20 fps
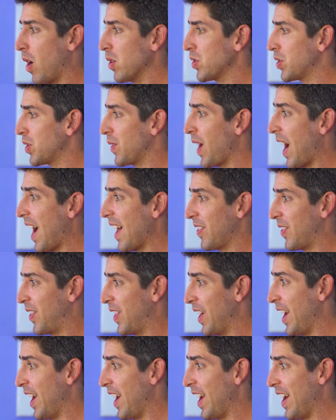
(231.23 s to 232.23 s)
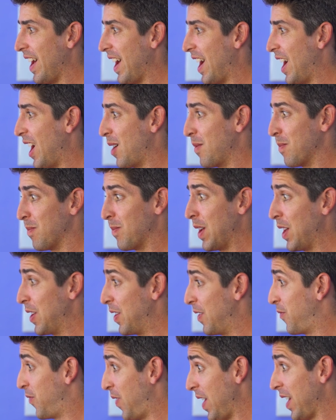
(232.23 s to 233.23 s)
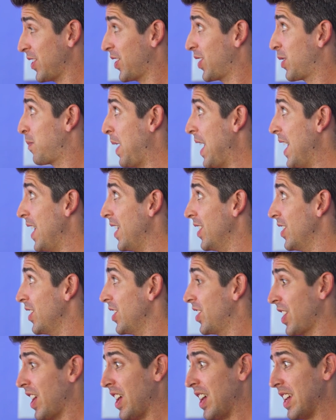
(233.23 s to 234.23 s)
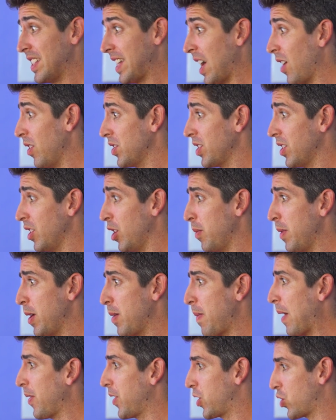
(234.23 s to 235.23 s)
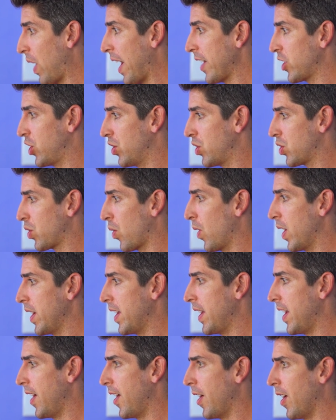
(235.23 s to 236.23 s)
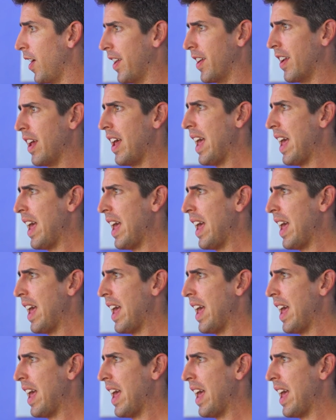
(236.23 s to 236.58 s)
also got the um, fixed pins. Tell us a little bit about the traction story here and